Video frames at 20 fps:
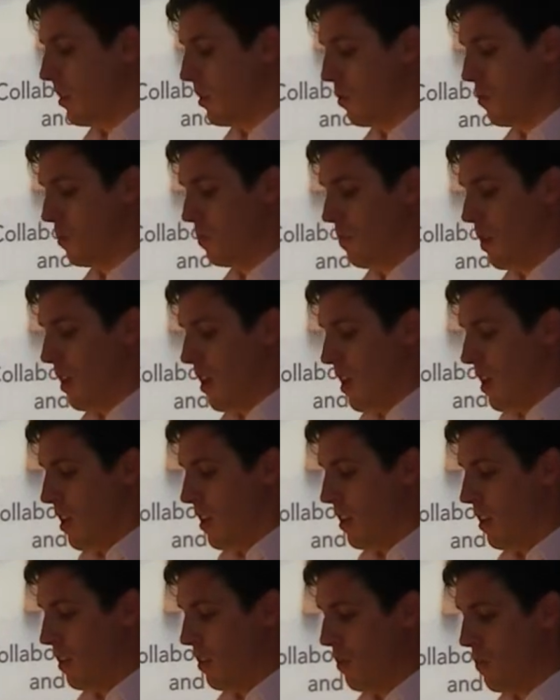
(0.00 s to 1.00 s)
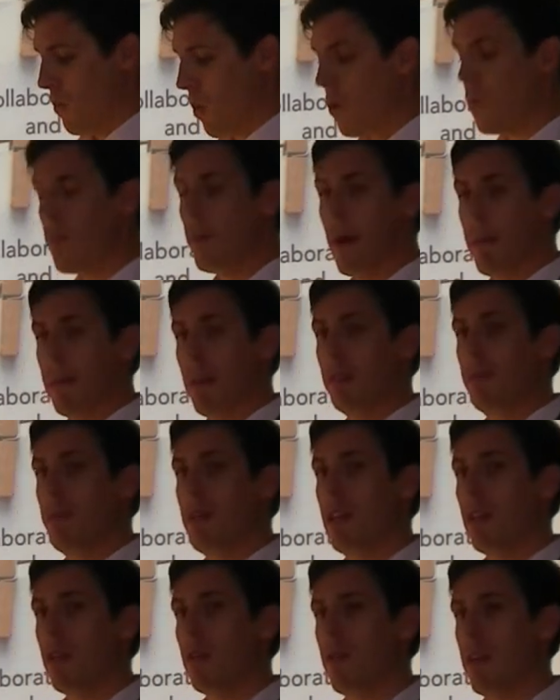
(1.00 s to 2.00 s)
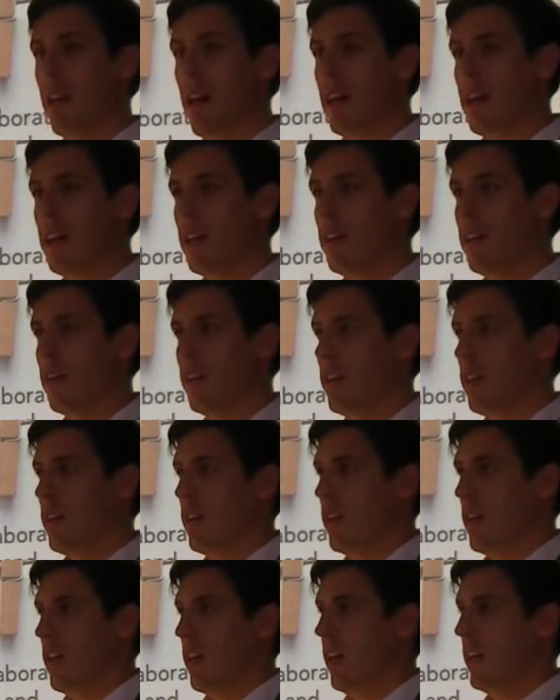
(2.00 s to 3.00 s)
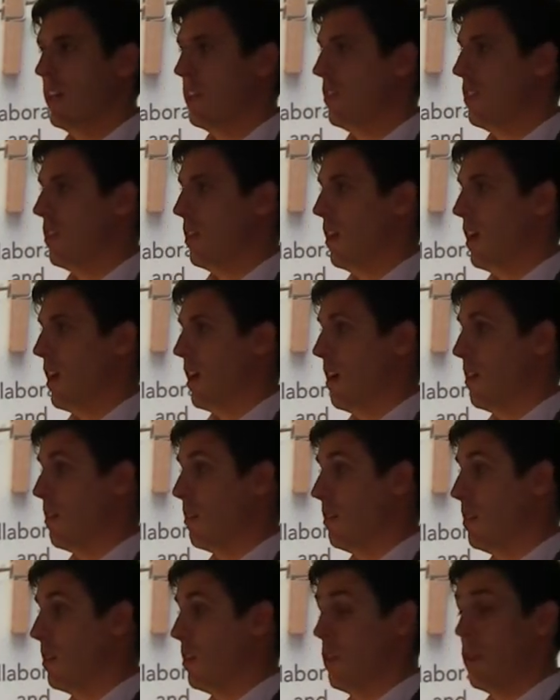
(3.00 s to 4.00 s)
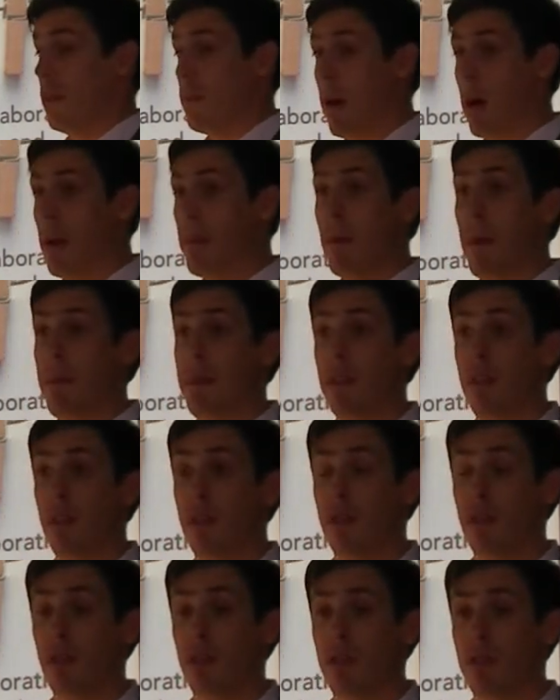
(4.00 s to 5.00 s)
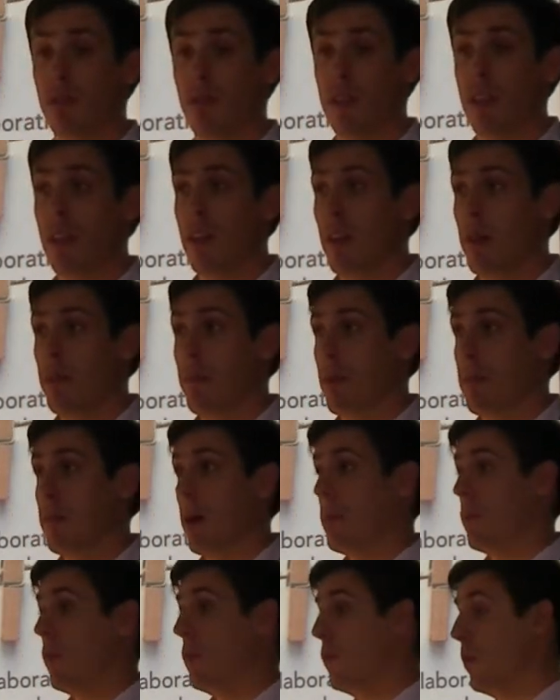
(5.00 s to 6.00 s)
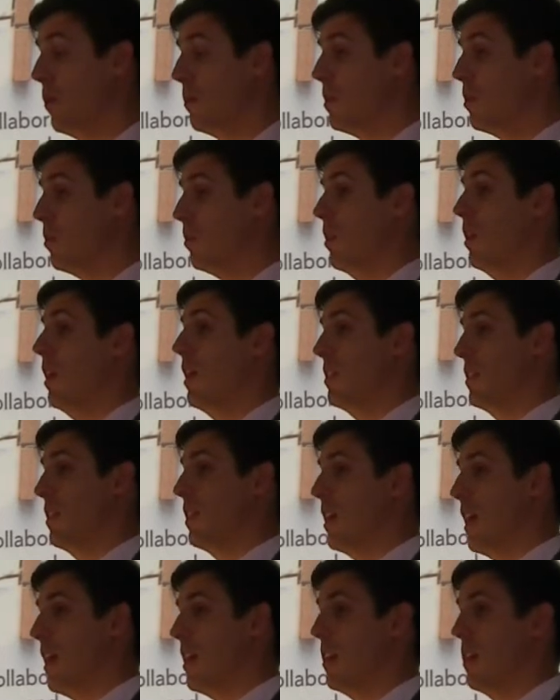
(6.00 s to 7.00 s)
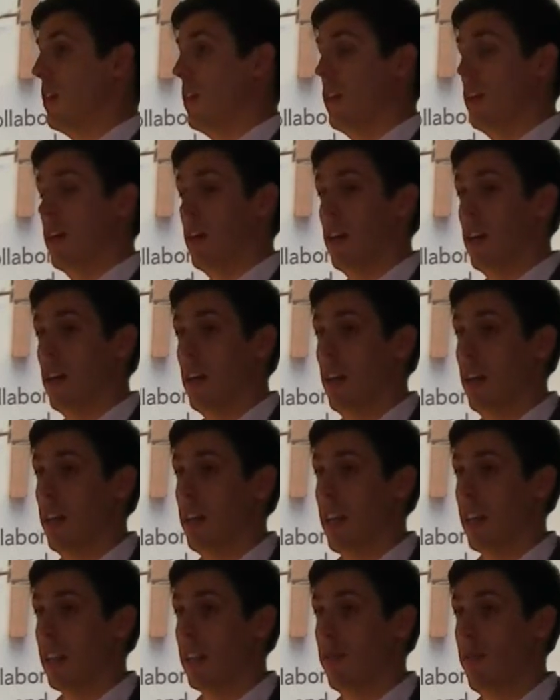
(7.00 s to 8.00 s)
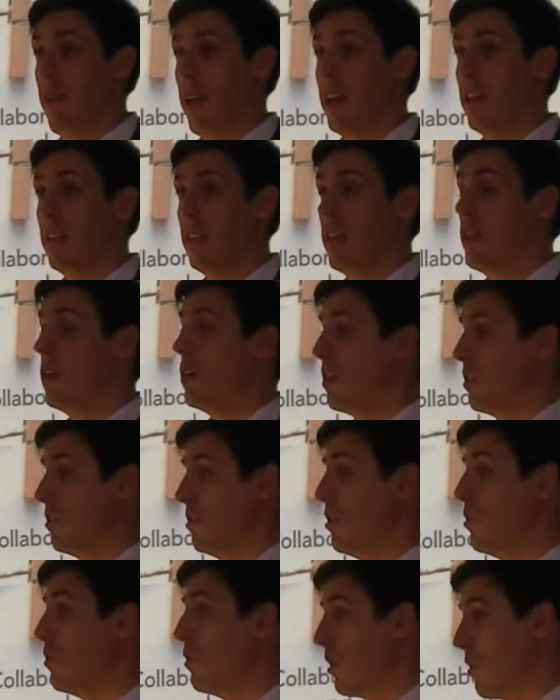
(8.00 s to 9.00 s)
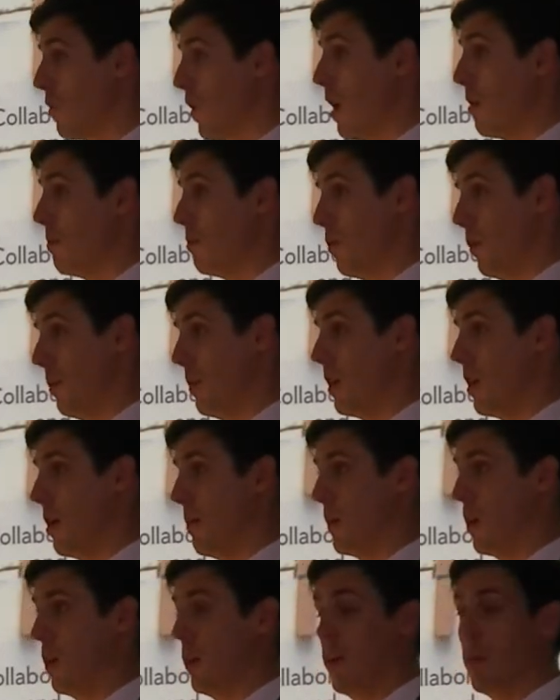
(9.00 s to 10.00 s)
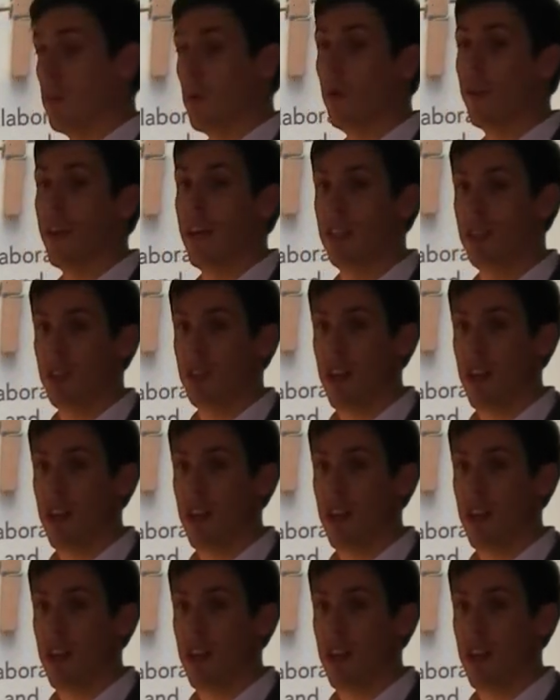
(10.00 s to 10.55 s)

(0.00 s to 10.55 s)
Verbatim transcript: the roadmap that's being created is, uh, the mind map is a source for it, but the mind map will be utilized again uh, in the next phase because new requirements will be coming in. The world has changed a bit